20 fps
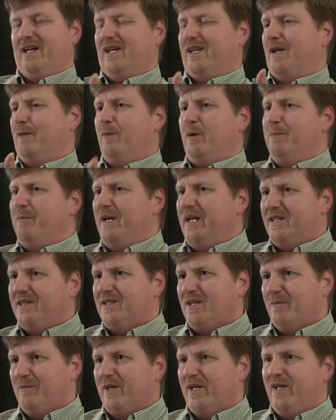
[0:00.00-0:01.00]
Then we meet
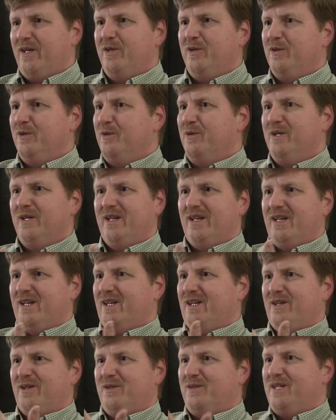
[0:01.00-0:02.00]
somebody who
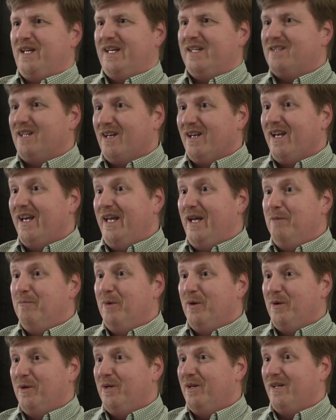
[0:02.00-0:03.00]
takes a
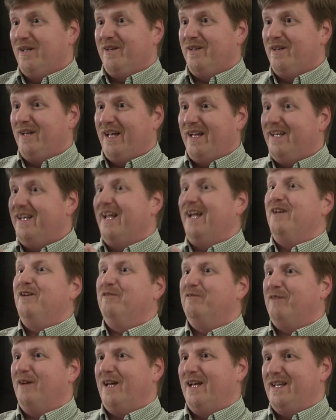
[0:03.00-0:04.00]
label and
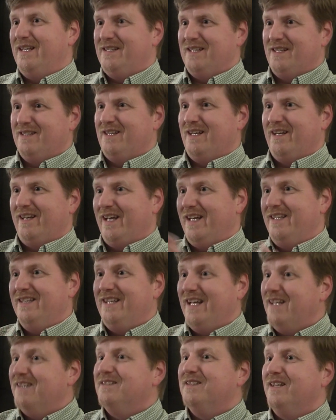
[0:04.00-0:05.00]
identifies as an
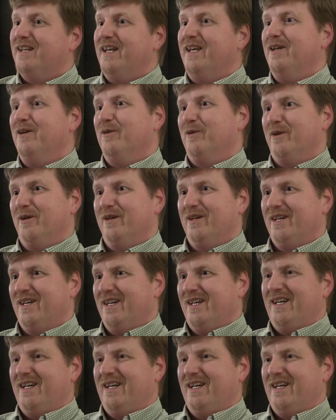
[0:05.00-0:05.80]
identity or